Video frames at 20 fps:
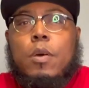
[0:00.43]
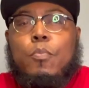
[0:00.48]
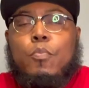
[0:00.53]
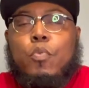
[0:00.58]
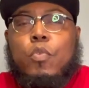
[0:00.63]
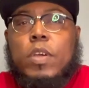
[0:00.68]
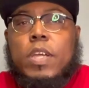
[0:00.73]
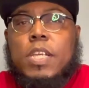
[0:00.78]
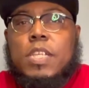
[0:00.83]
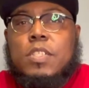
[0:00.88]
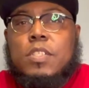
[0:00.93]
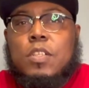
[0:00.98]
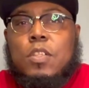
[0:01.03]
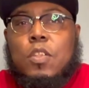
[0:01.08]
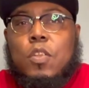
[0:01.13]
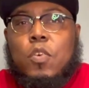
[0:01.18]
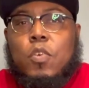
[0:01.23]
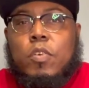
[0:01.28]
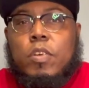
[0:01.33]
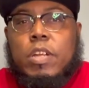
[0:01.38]
praise the
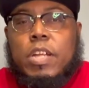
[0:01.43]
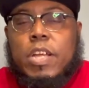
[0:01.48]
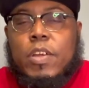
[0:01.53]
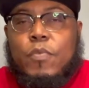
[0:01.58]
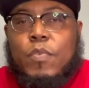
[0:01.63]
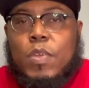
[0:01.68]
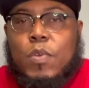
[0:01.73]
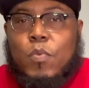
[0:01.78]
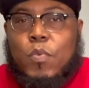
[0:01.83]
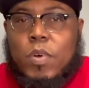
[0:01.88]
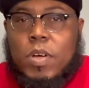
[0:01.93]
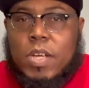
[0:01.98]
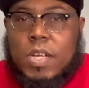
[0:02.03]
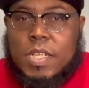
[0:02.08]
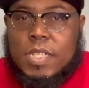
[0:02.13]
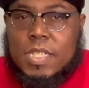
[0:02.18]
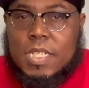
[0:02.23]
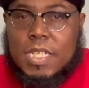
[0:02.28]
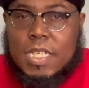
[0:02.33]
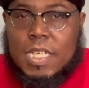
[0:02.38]
Lord, everyone.